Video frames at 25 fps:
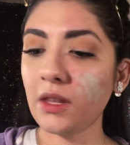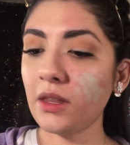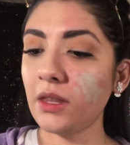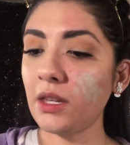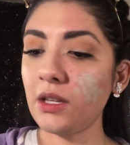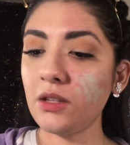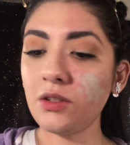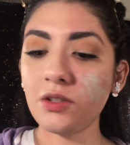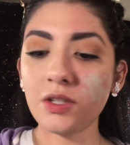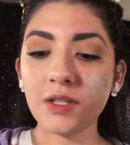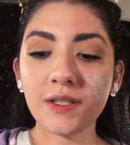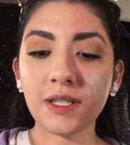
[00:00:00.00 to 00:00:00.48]

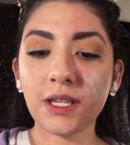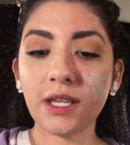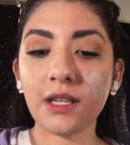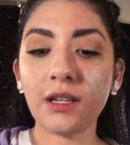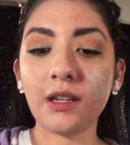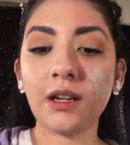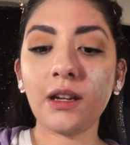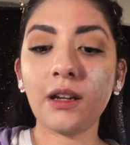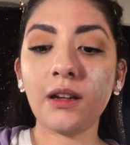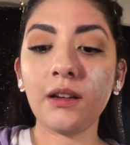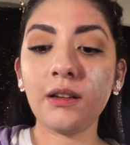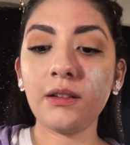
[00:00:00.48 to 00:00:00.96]
Then just
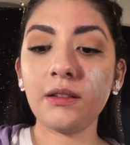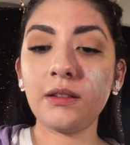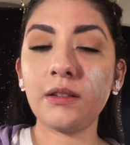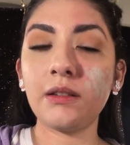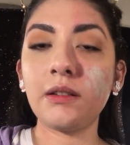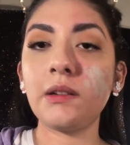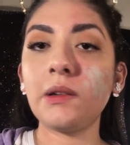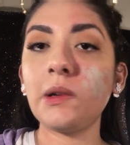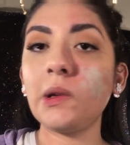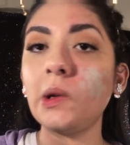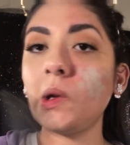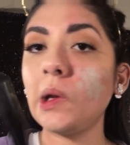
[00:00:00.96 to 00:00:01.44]
get a
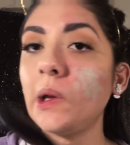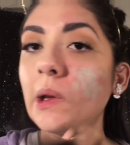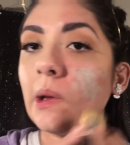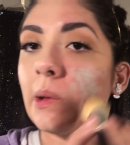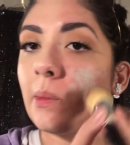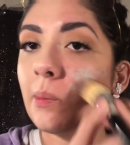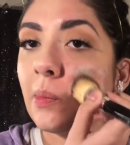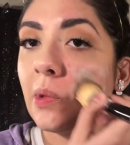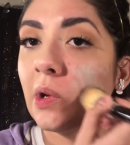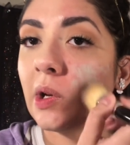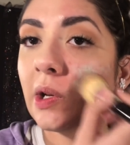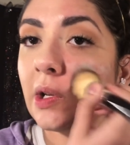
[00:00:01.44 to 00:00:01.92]

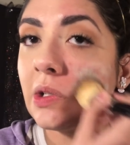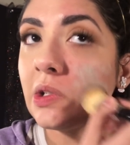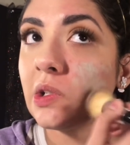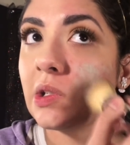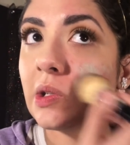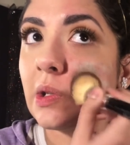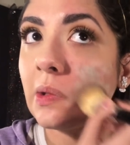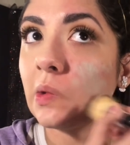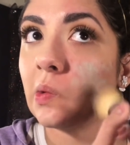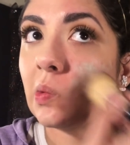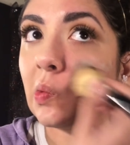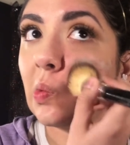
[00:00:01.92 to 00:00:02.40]

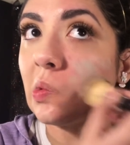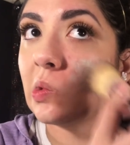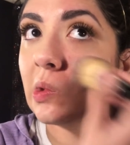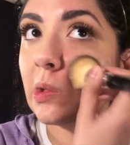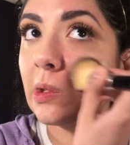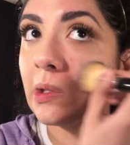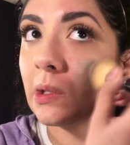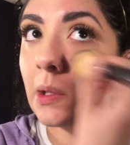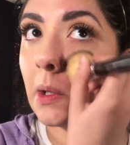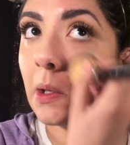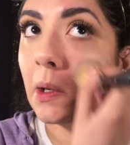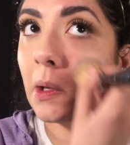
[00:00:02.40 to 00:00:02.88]
brush and
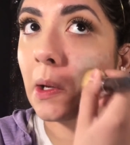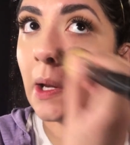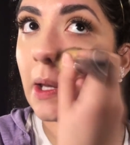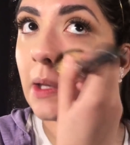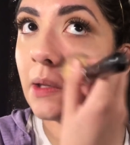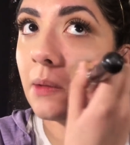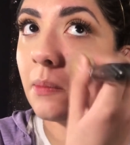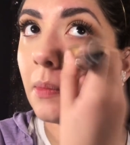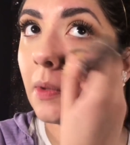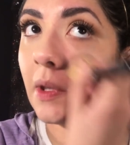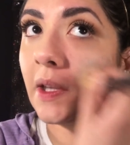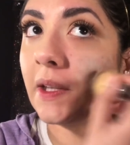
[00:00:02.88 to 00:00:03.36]

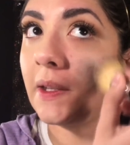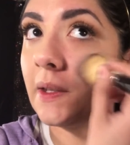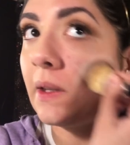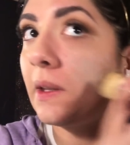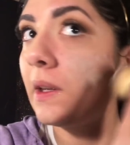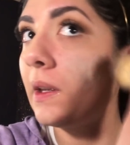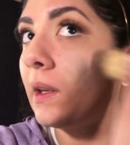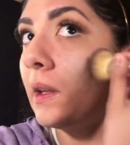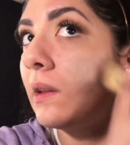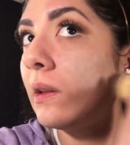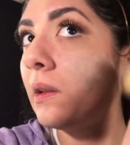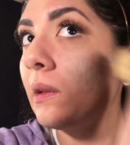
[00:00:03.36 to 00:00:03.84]
kind of blend it
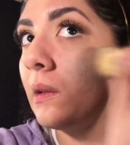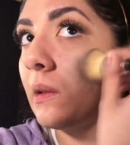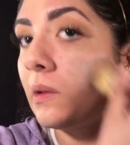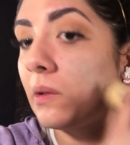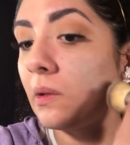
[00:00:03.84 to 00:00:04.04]
in.